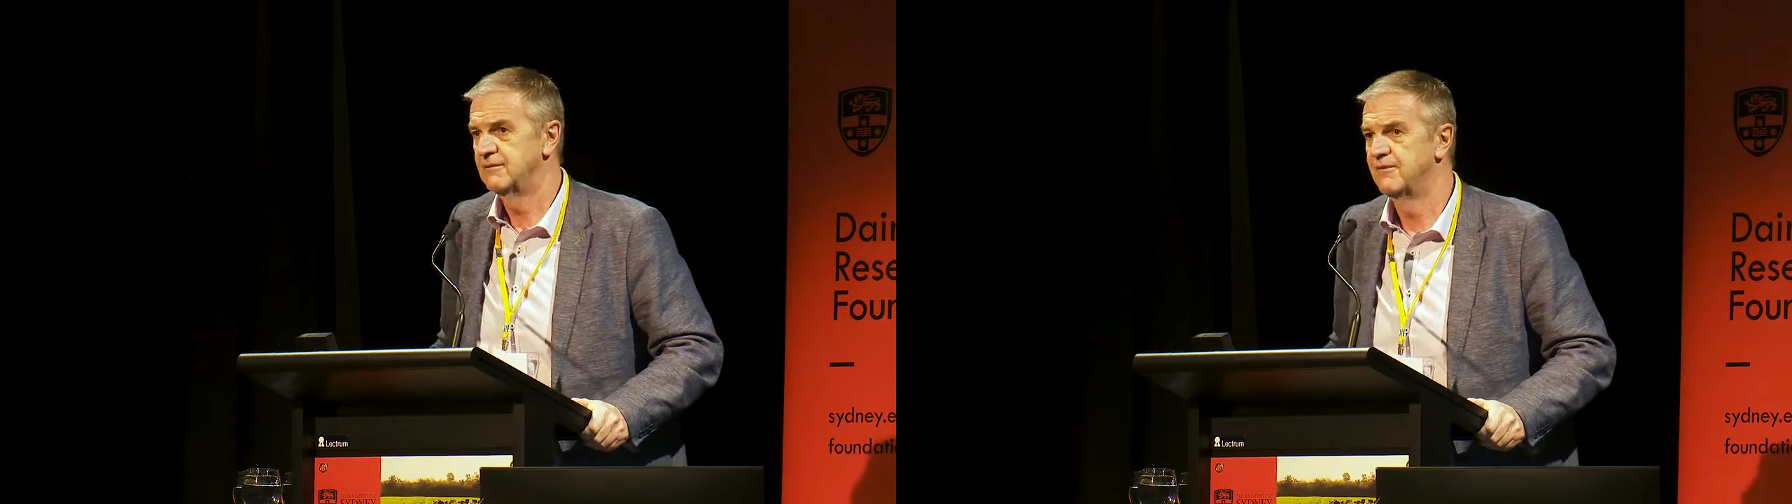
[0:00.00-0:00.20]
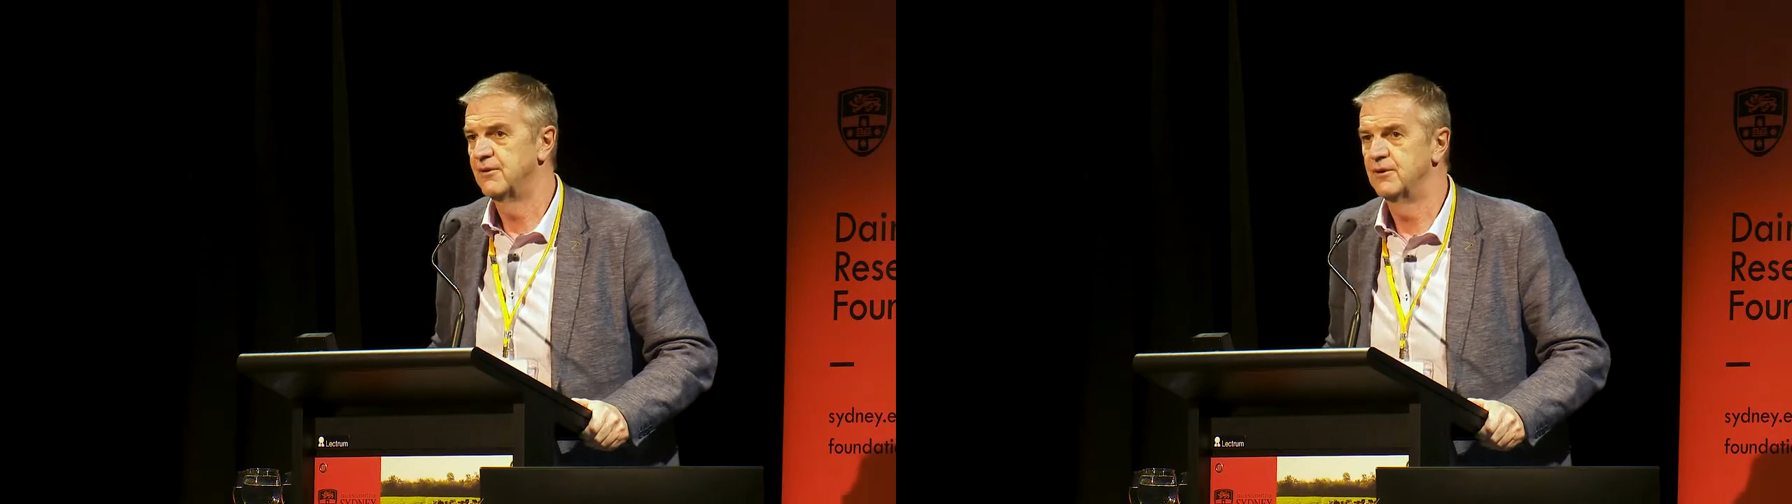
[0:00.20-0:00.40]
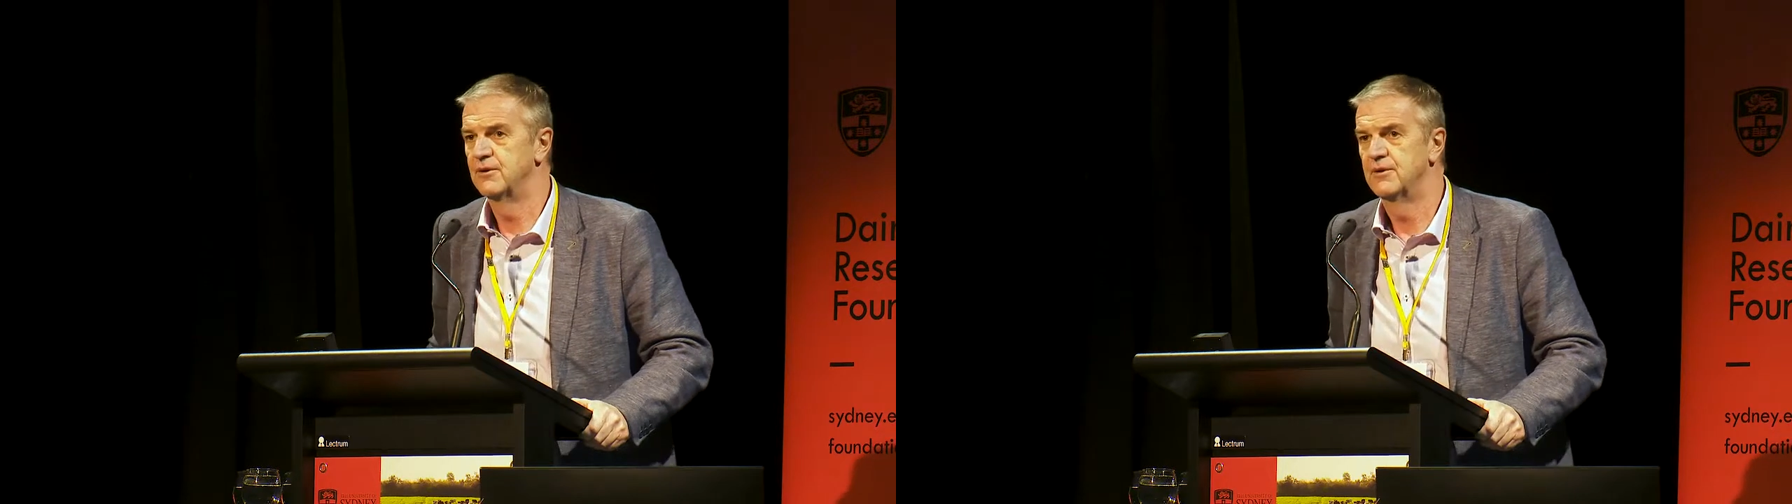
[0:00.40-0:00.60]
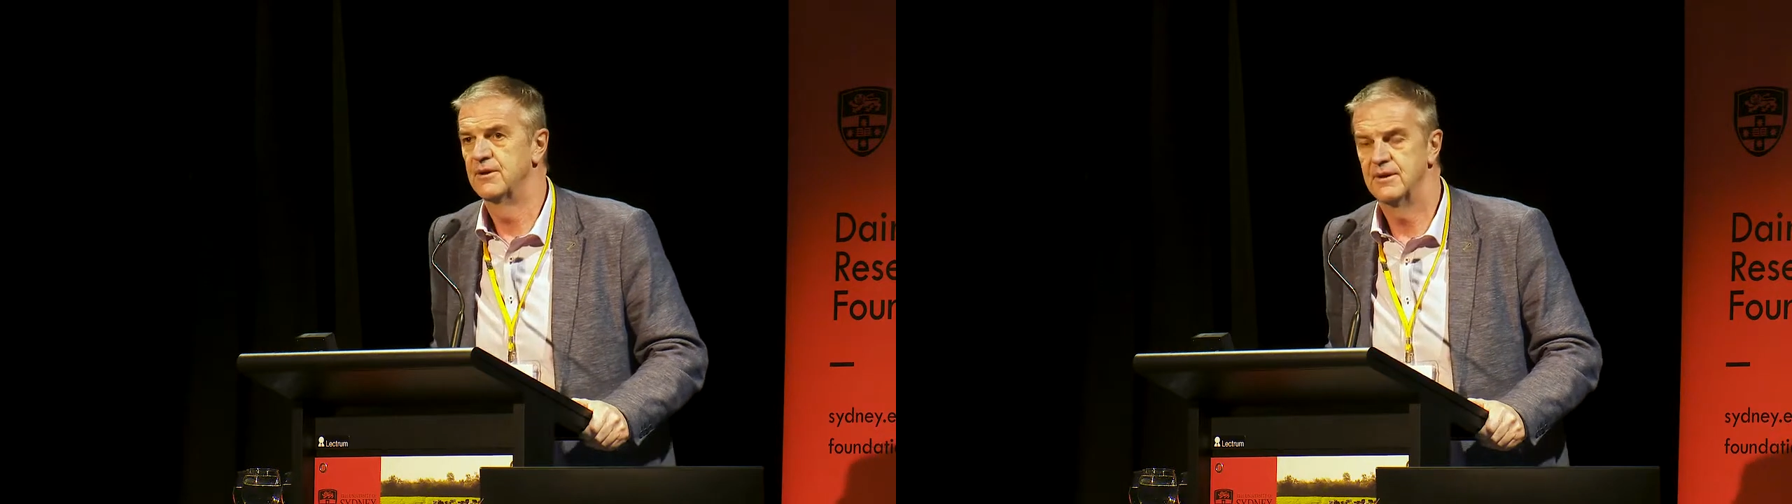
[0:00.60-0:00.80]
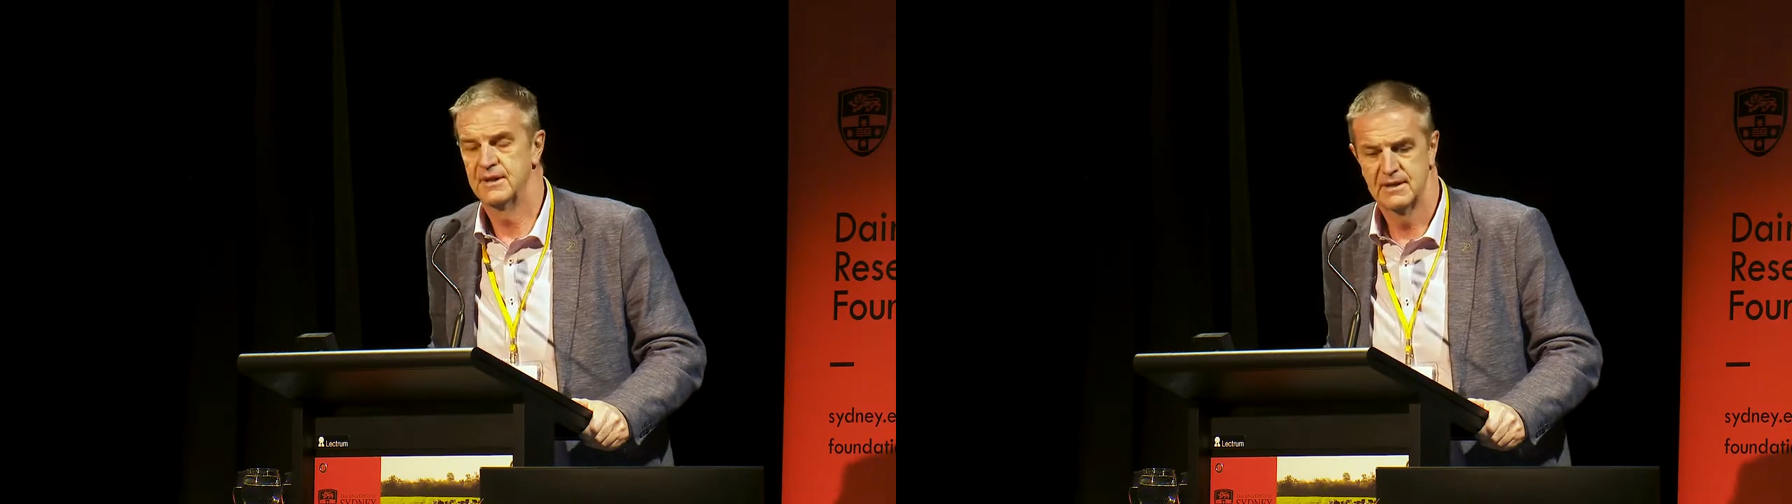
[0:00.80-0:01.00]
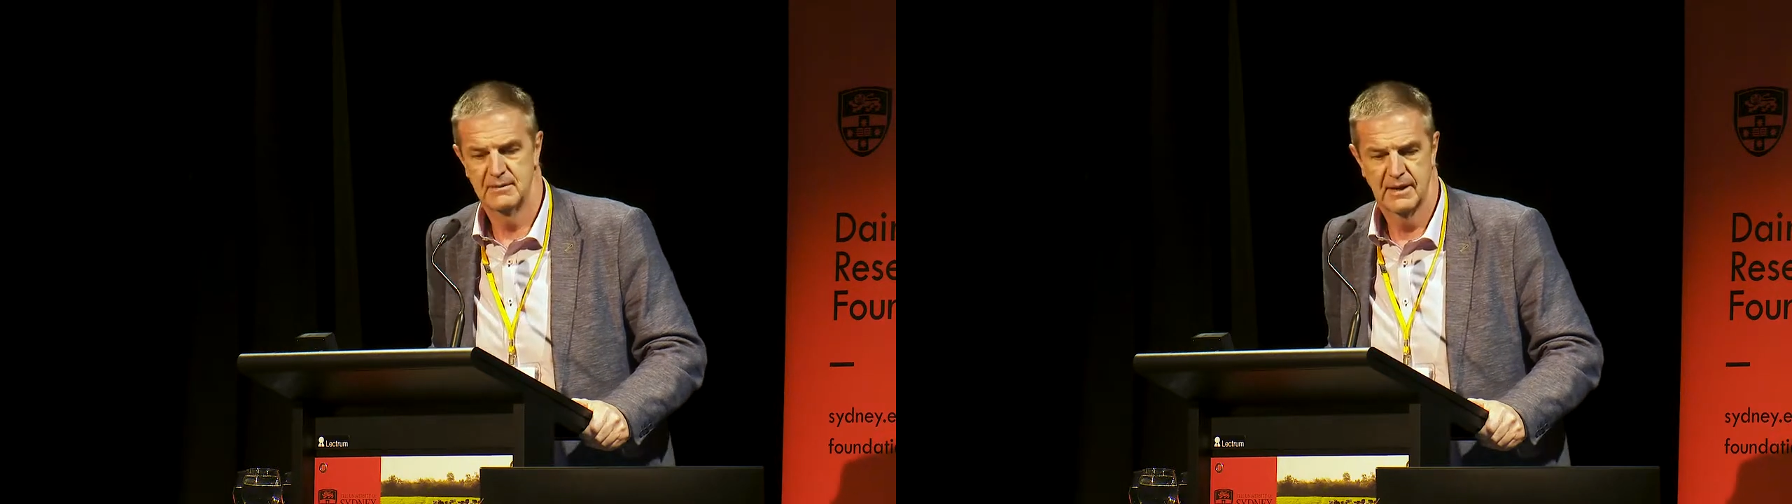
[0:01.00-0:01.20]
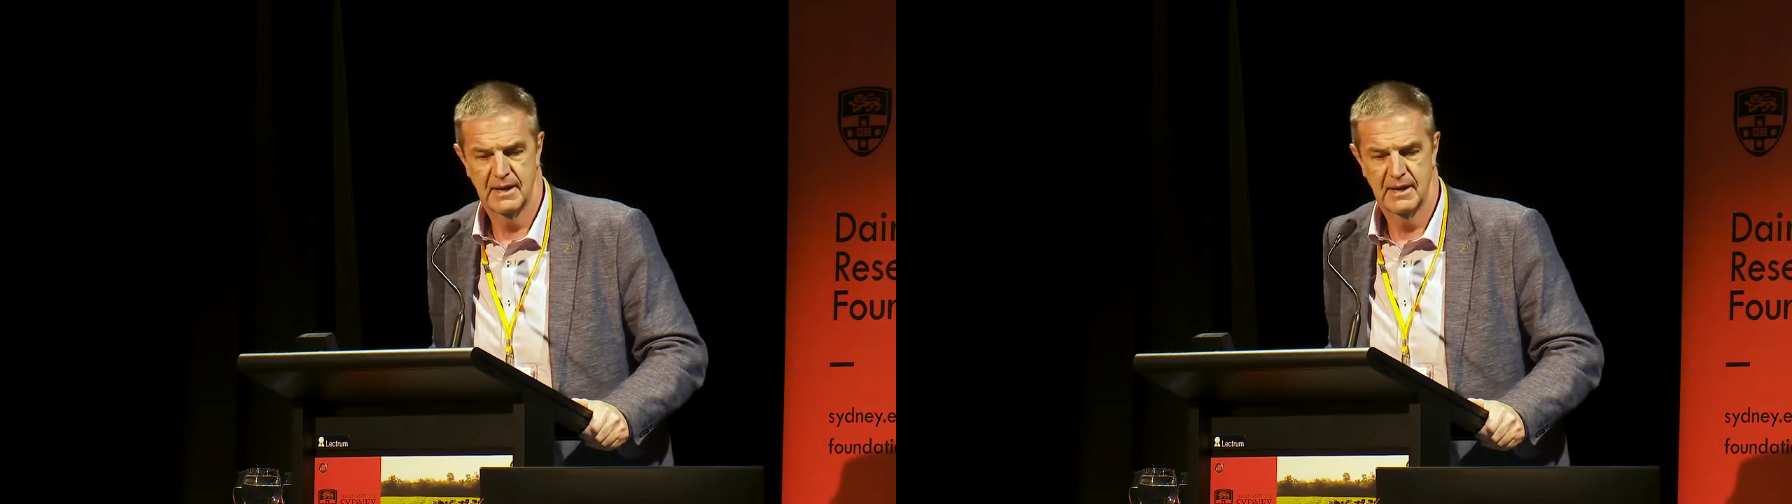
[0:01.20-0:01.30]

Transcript: for the